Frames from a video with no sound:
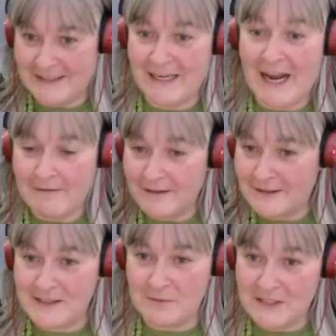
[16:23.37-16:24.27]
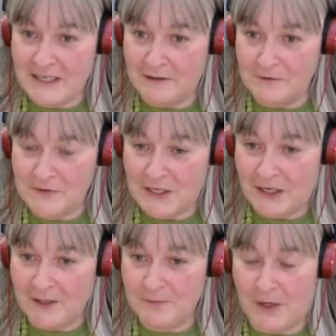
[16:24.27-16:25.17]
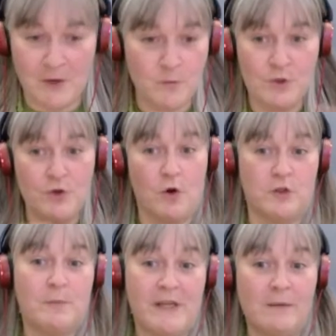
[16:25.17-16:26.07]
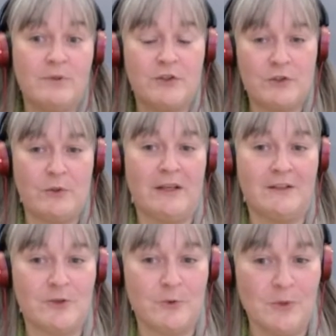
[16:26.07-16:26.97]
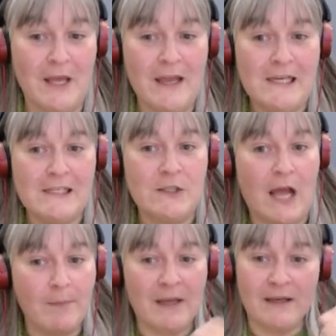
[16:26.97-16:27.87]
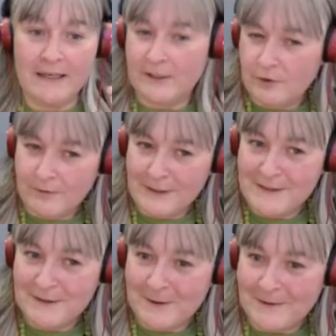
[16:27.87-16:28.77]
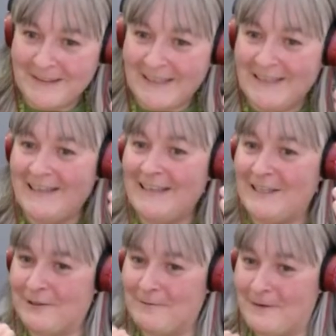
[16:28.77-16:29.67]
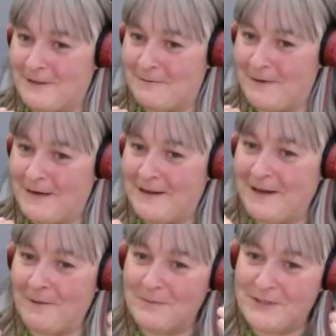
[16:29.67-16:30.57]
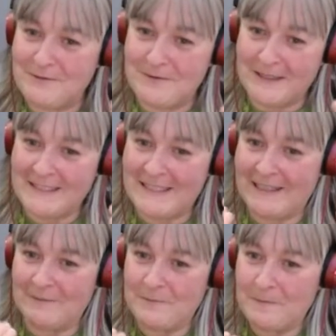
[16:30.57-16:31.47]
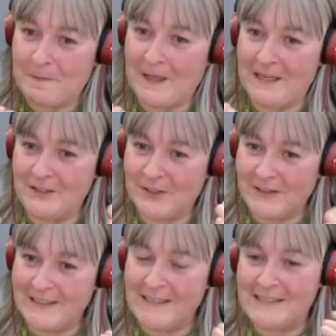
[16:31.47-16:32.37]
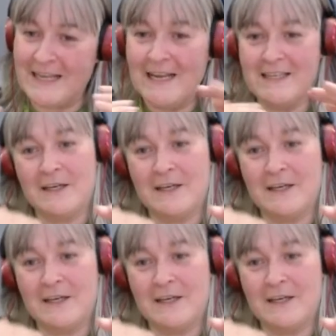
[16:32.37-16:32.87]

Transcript: the characters themselves, I, I would not be able to do that at all. So am I literate or illiterate when it comes to writing in mm. Chinese? You know,